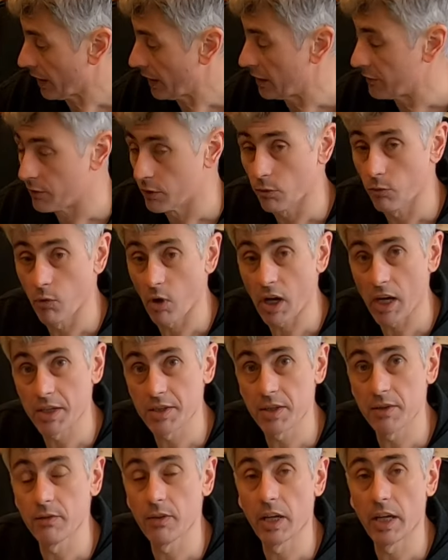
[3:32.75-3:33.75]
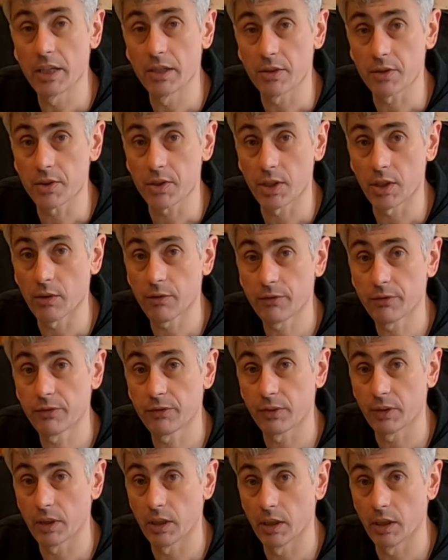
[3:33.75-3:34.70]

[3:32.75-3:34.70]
If you're riding there yourself,